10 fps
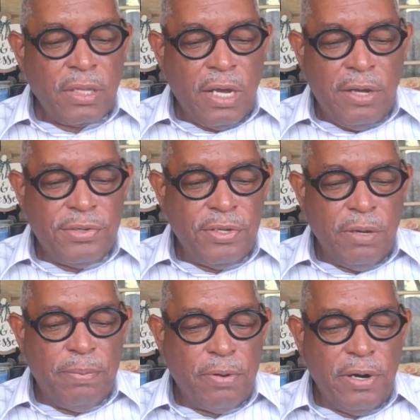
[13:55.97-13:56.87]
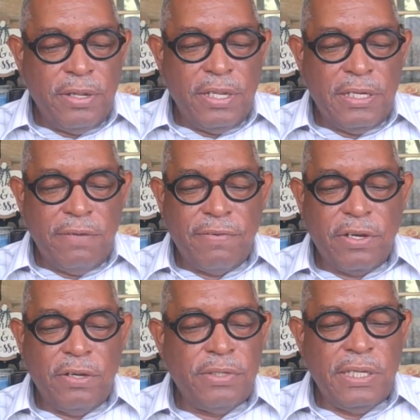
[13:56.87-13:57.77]
Also, a part of the
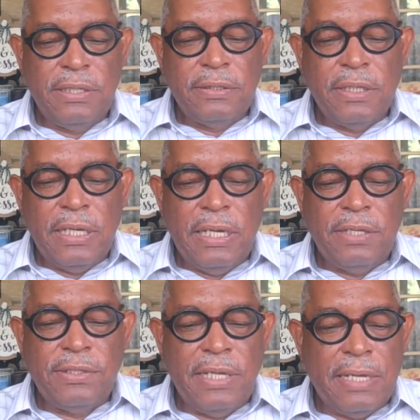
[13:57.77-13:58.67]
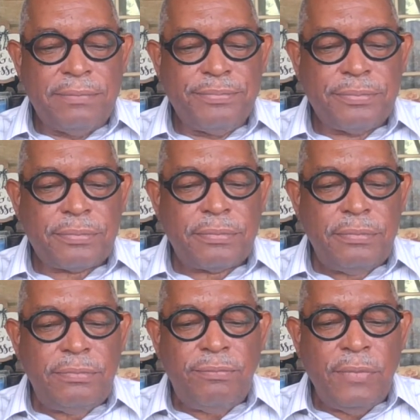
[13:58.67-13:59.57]
difficulty is that
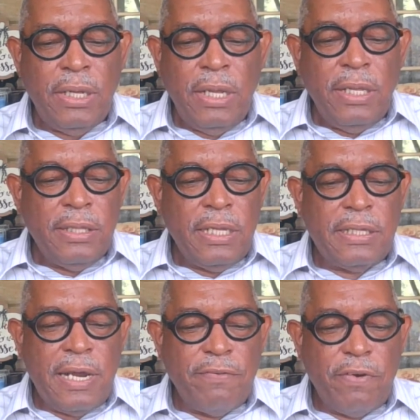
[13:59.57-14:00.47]
there